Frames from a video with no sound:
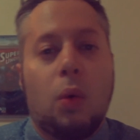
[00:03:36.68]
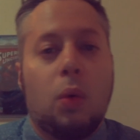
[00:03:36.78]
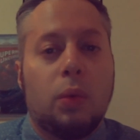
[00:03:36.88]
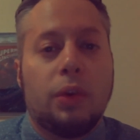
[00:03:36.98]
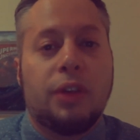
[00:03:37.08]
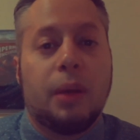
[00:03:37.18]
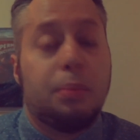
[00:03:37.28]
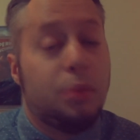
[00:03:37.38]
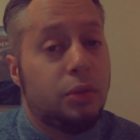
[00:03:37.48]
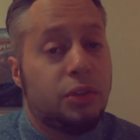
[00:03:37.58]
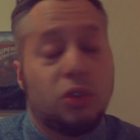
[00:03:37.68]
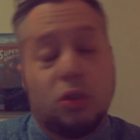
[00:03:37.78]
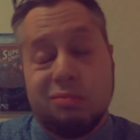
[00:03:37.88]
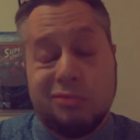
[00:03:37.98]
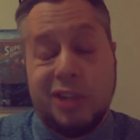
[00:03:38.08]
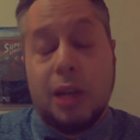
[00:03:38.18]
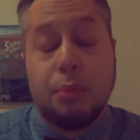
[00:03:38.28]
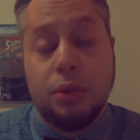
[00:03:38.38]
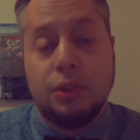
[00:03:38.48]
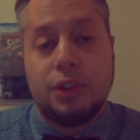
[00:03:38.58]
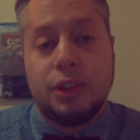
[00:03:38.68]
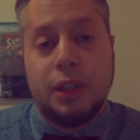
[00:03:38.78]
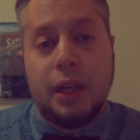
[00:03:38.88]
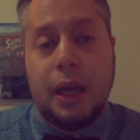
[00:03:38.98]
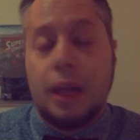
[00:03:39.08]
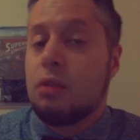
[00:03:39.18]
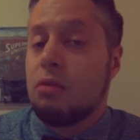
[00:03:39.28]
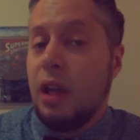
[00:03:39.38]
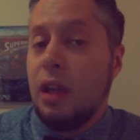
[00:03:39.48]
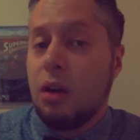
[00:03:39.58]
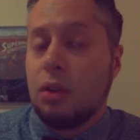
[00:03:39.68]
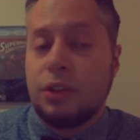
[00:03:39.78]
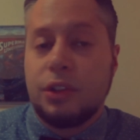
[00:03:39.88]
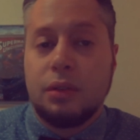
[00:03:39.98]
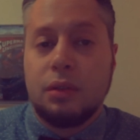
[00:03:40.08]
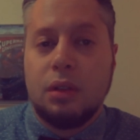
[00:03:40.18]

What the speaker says: We say boots or rain boots and raincoats.